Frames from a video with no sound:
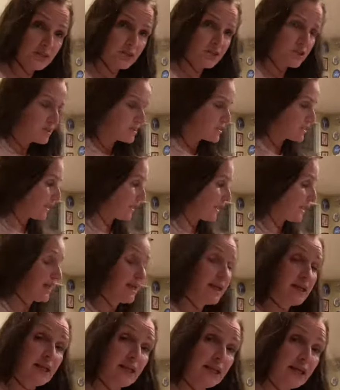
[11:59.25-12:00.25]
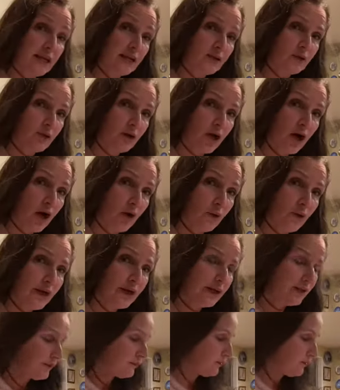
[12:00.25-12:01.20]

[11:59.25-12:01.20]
She's a Hine Kino Hoa.